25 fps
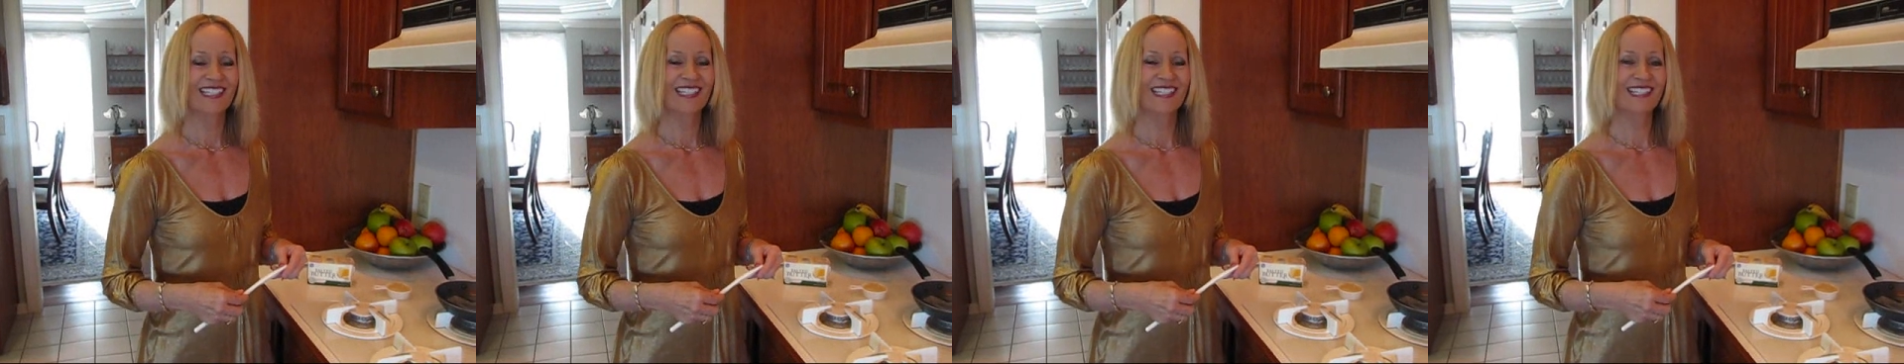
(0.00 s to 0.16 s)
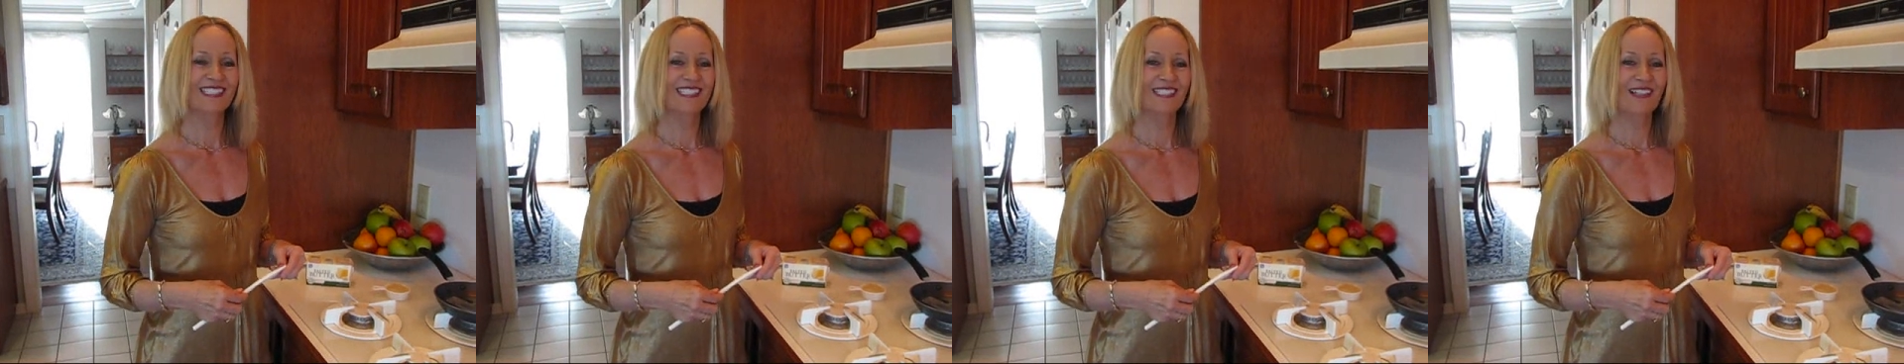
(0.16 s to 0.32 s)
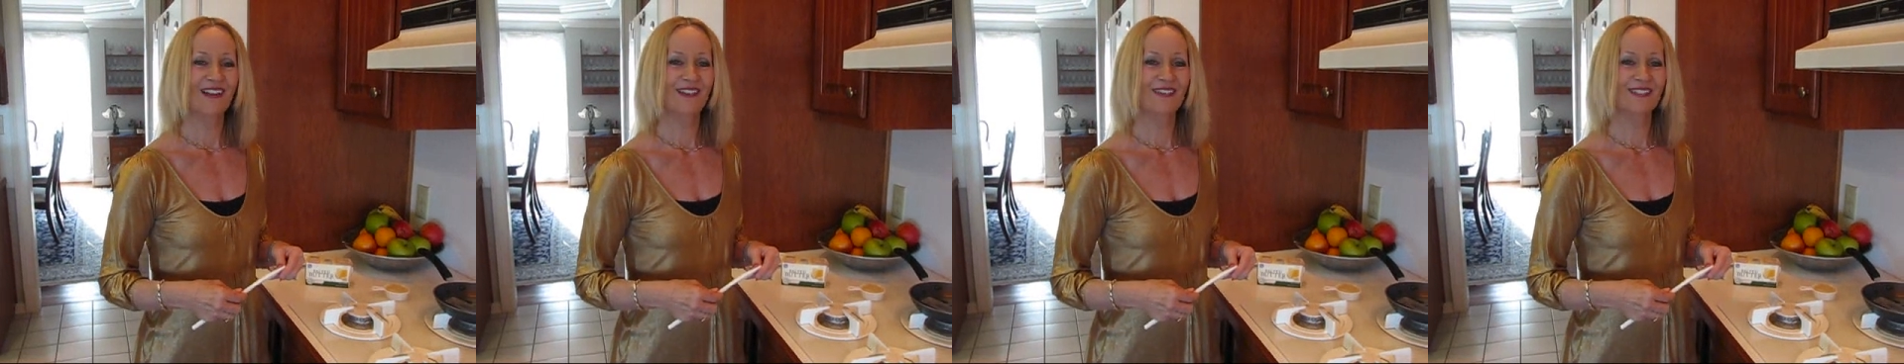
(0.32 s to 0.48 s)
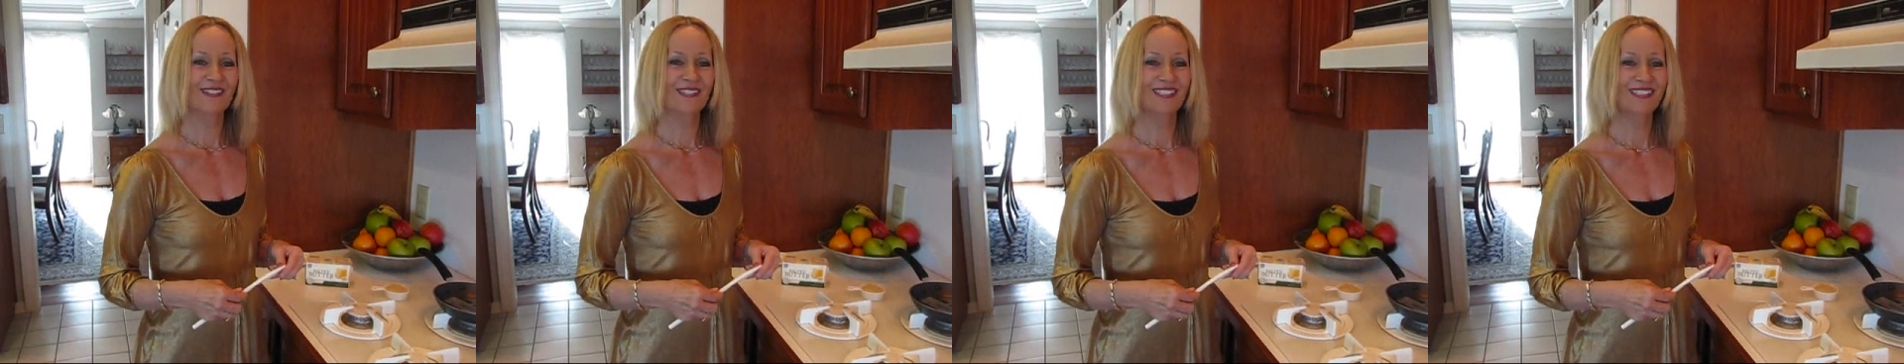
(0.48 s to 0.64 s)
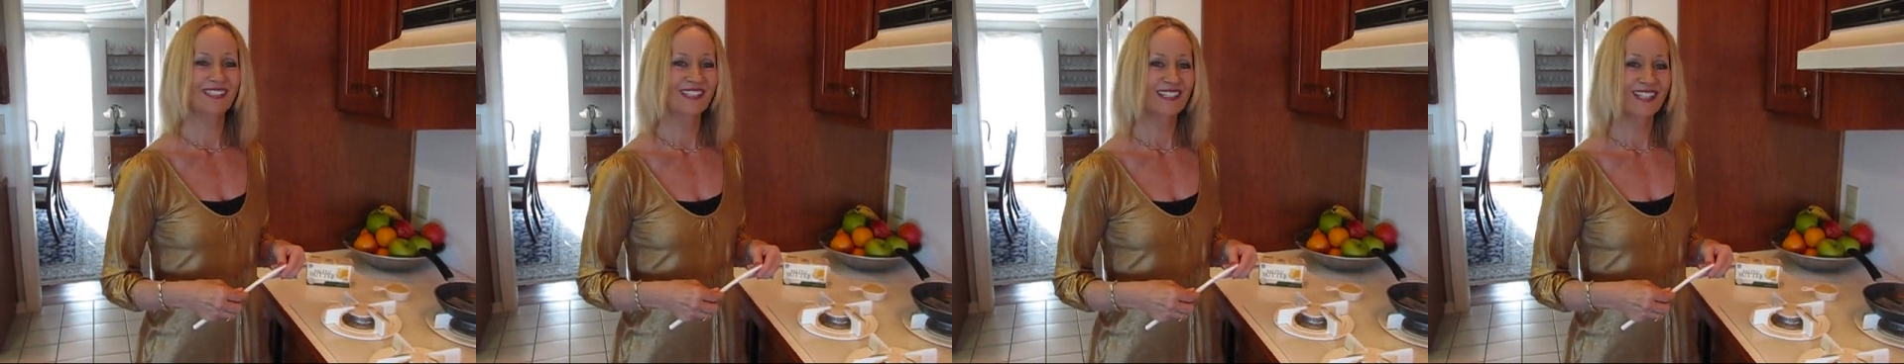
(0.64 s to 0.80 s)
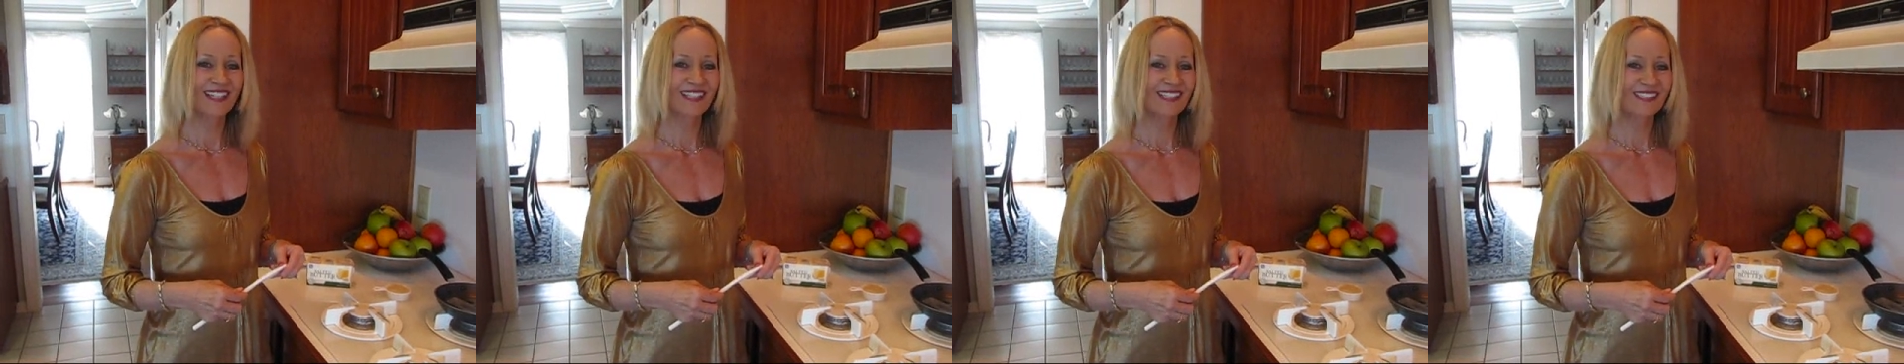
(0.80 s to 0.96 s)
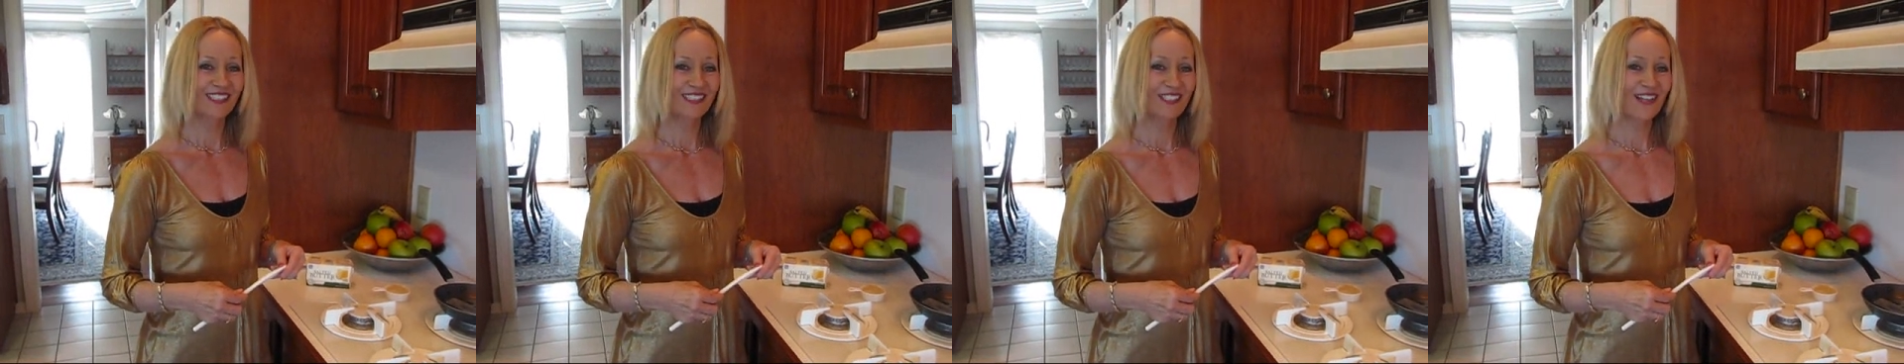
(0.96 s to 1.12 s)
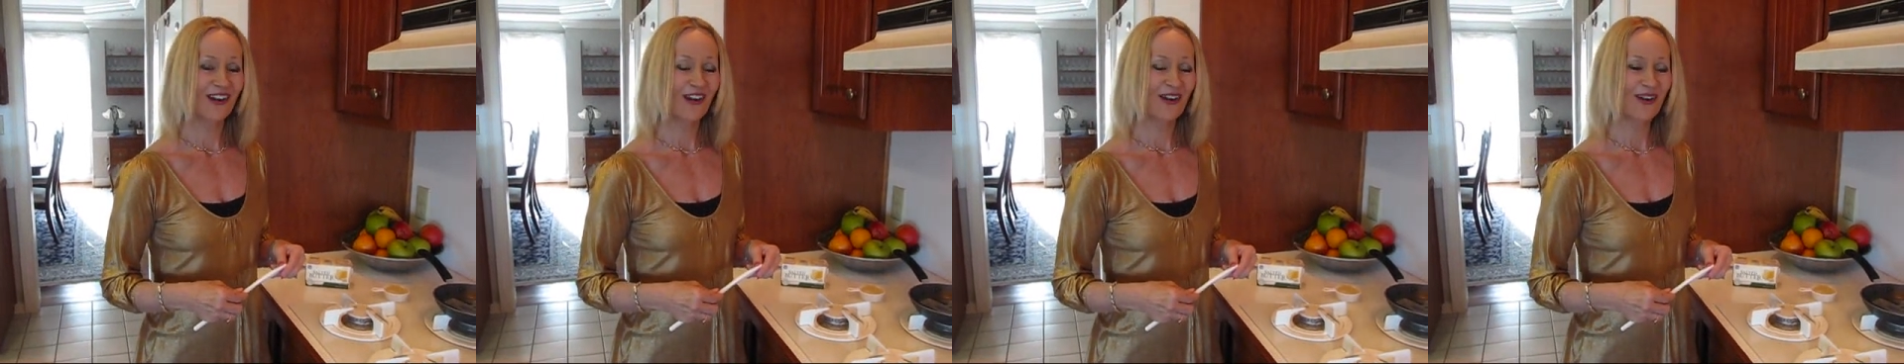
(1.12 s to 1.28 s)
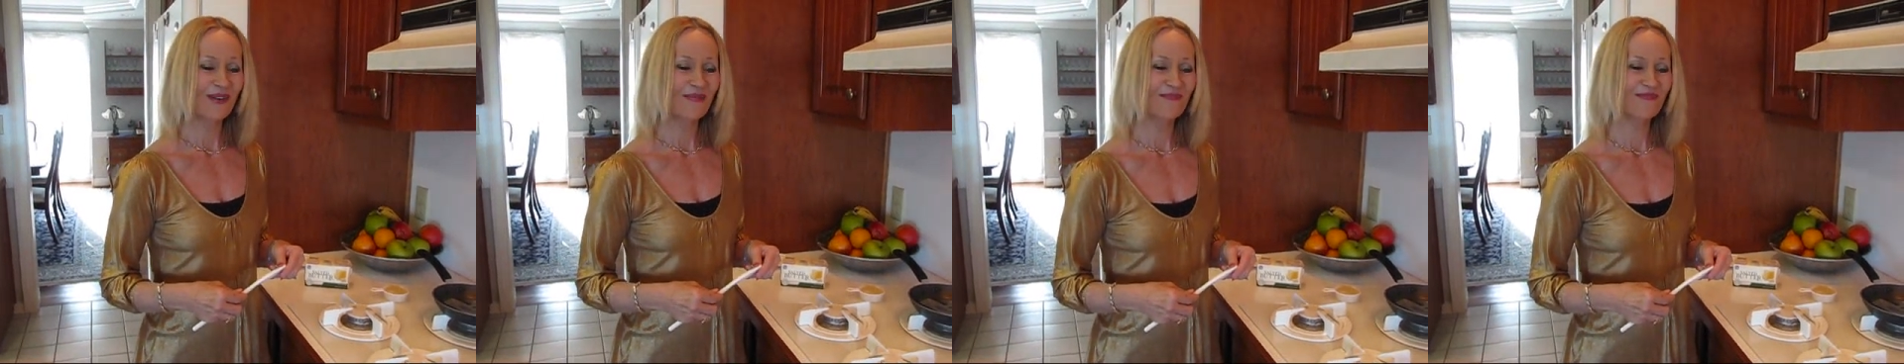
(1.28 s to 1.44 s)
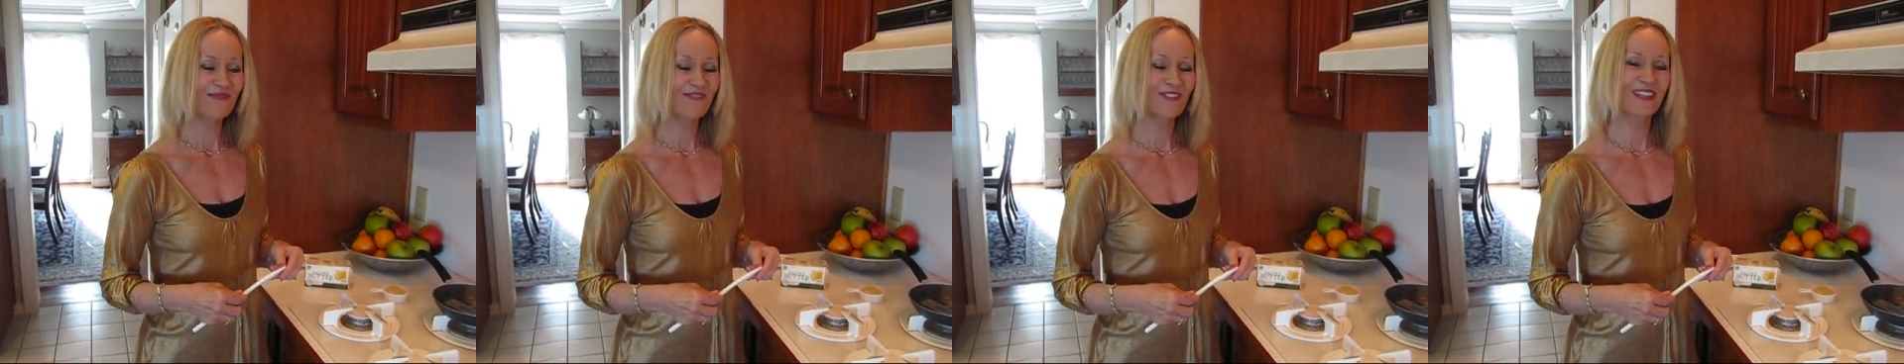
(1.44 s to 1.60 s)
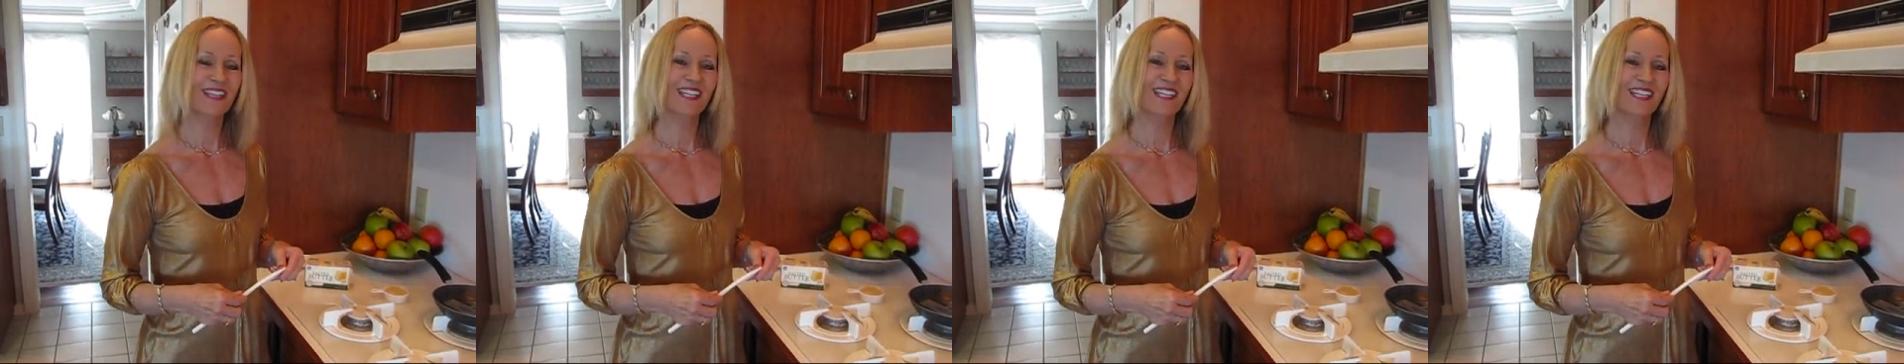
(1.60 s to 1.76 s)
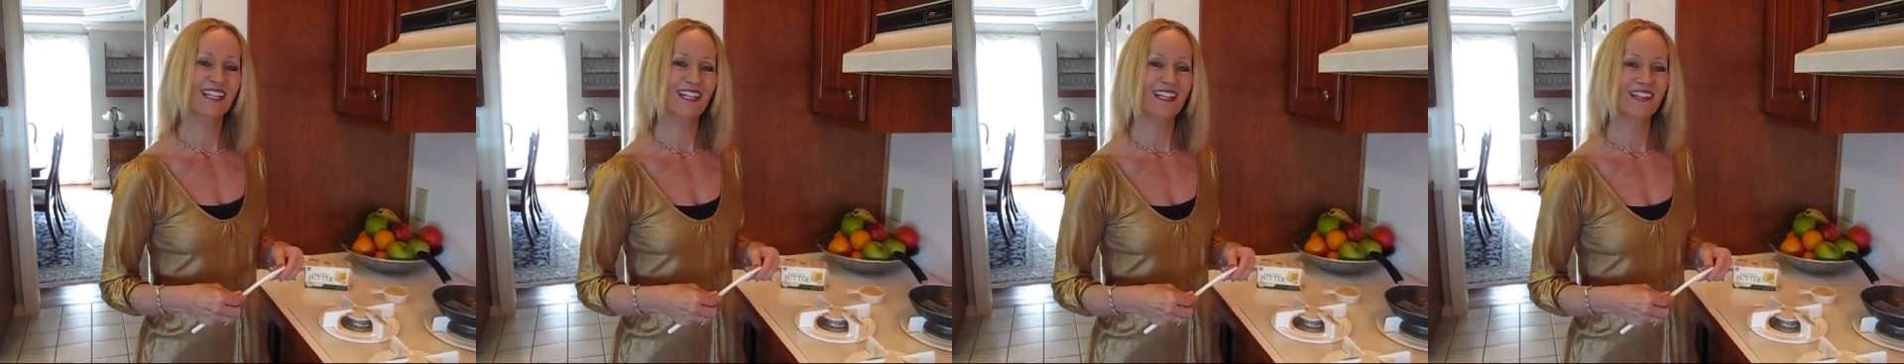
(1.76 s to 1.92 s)
is our good luck charm for
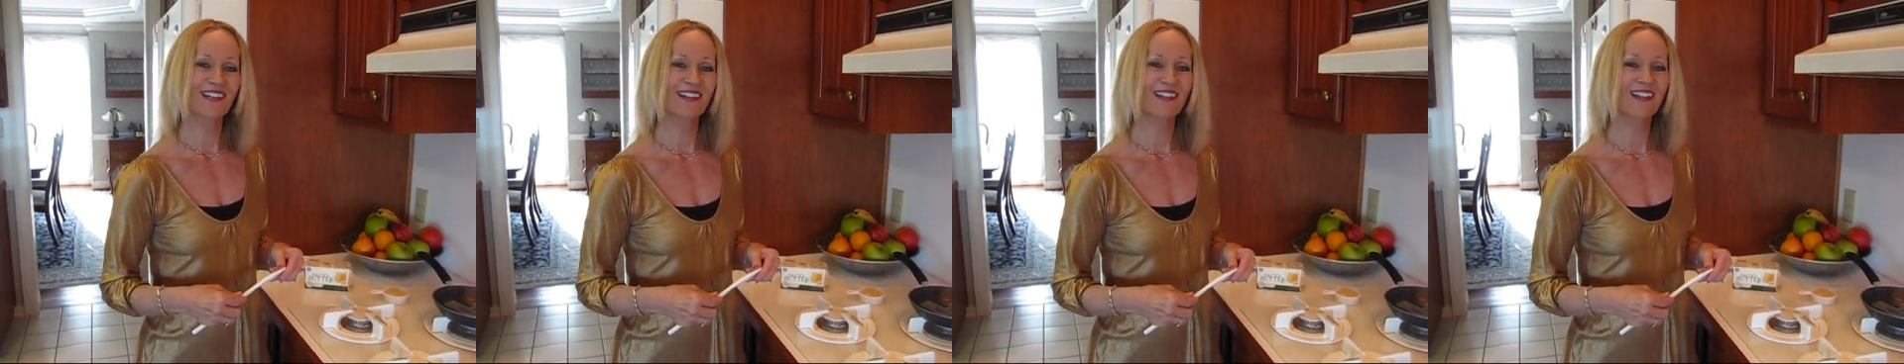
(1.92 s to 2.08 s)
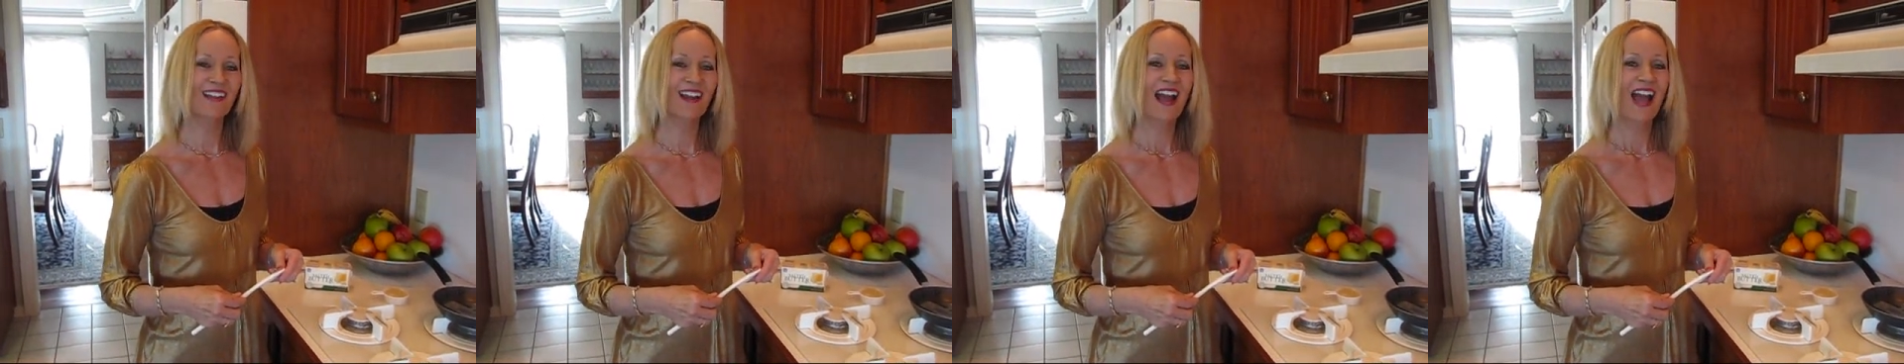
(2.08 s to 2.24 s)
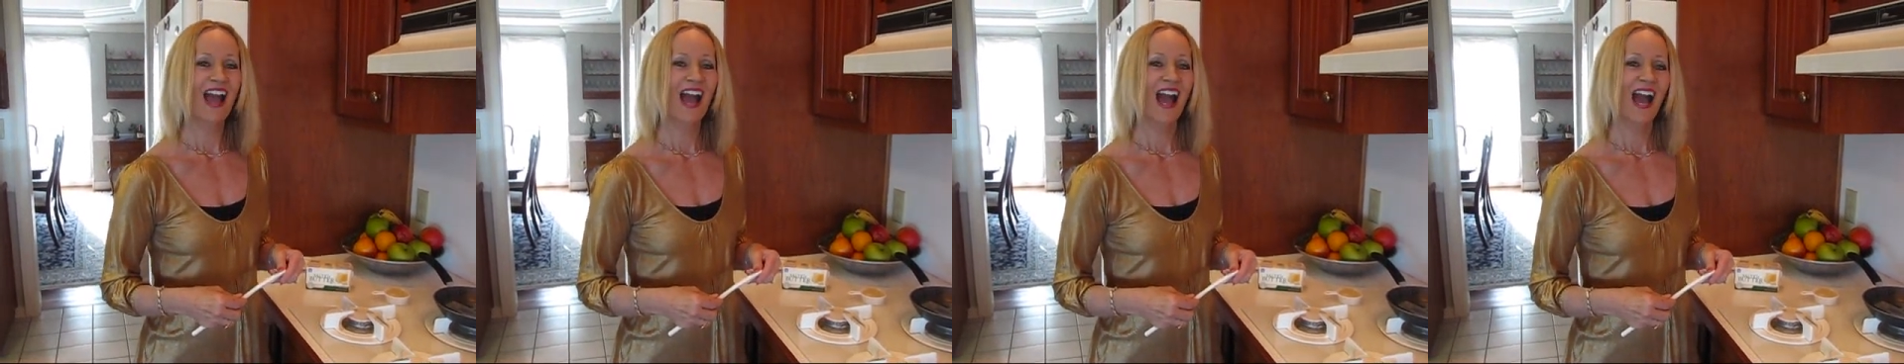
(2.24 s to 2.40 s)
the year.